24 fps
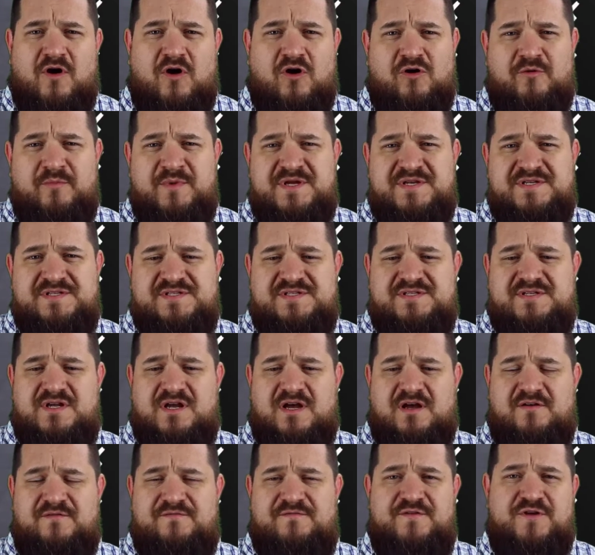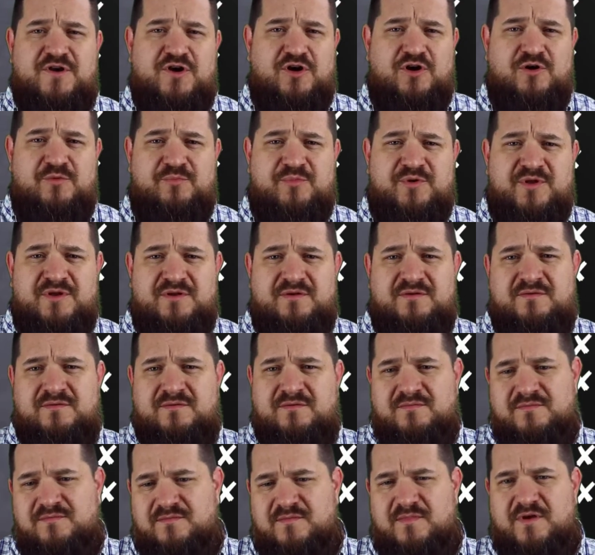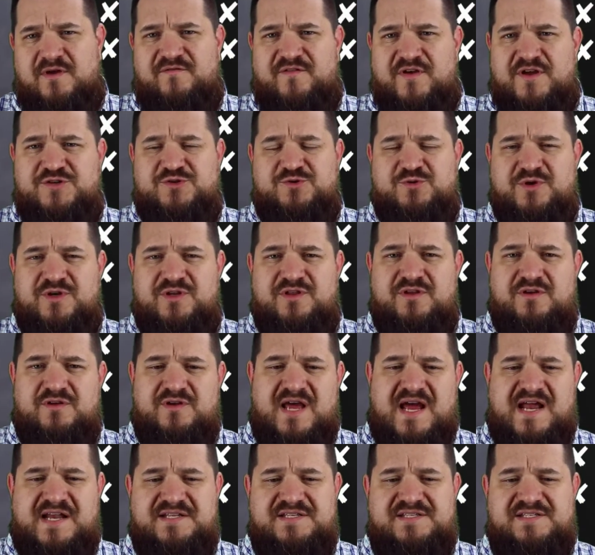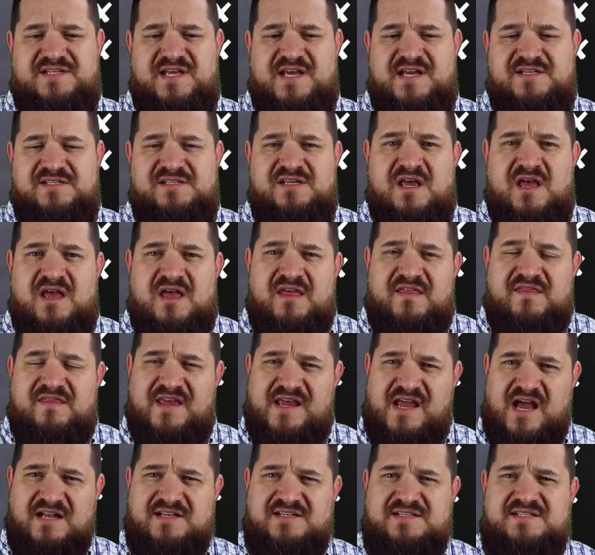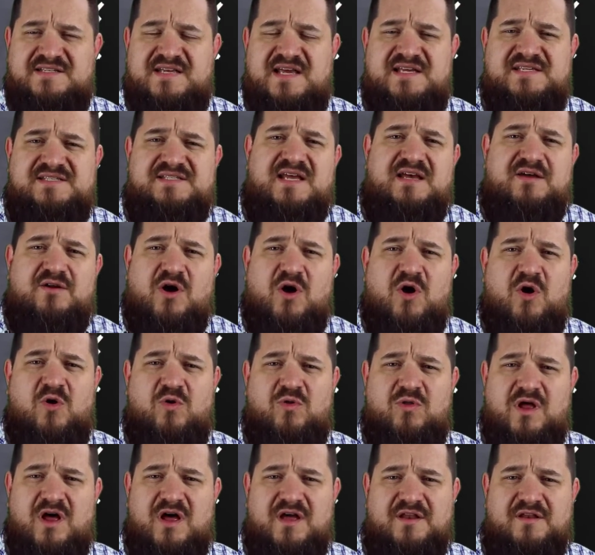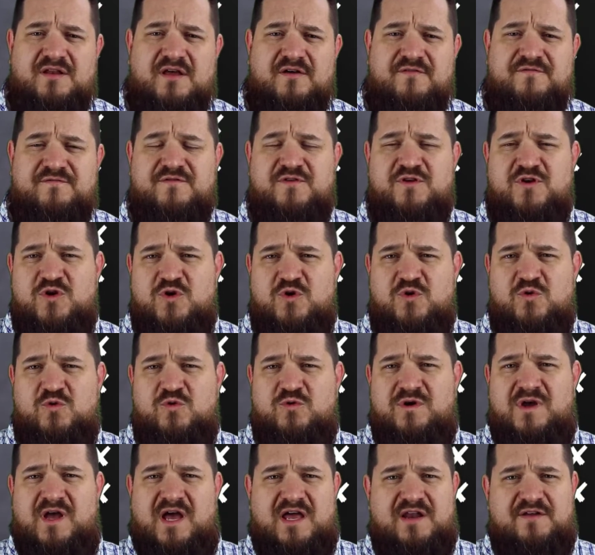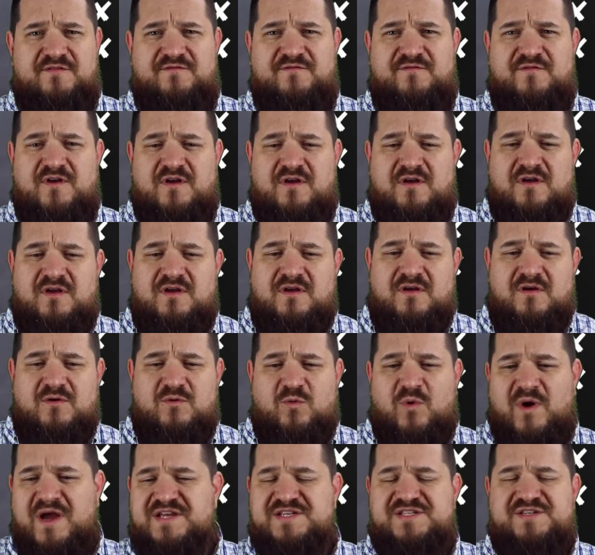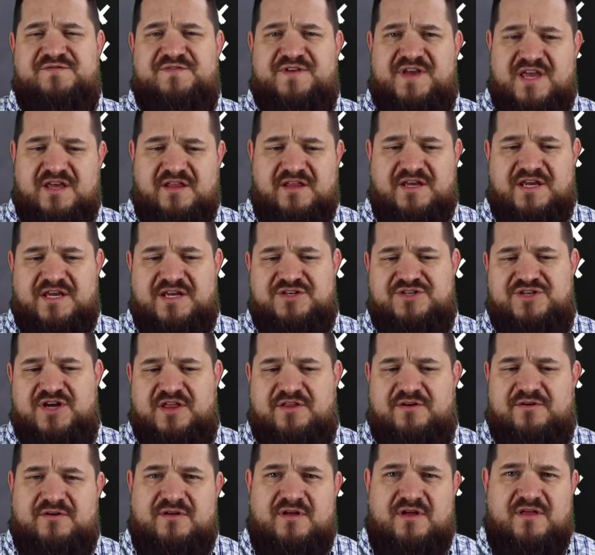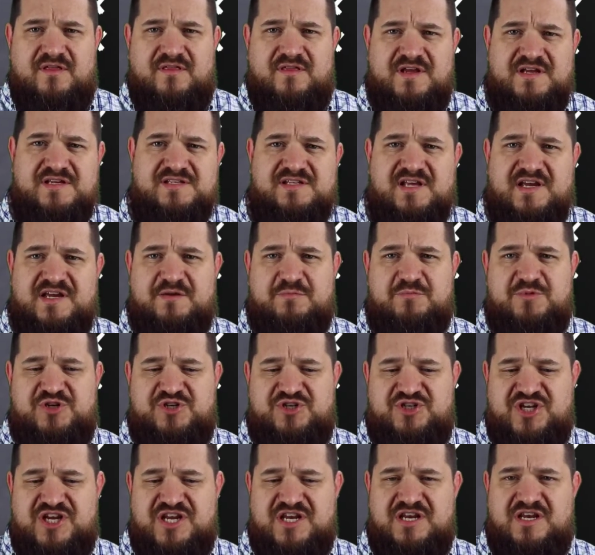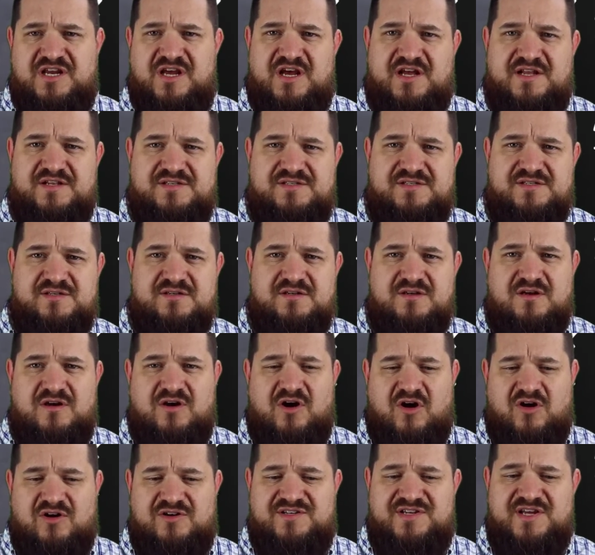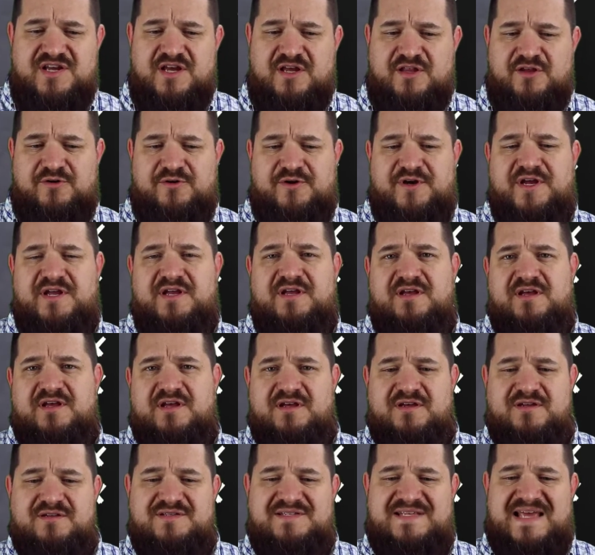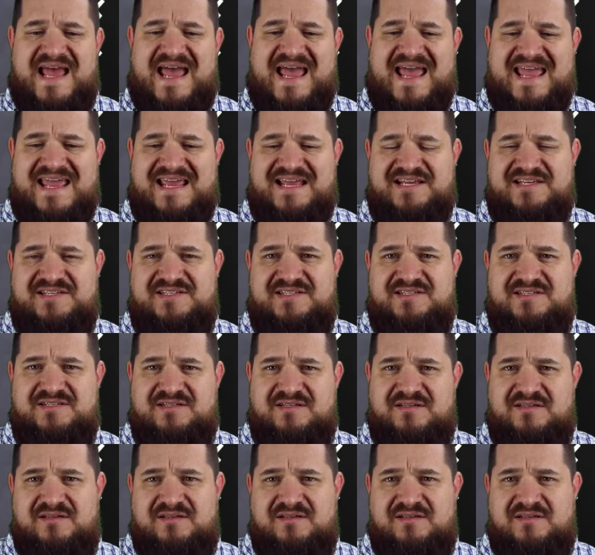armies of Europe and eventually the United States, they got to test out a whole lot of new kind of ways of killing each other. Things like machine guns, artillery, tanks,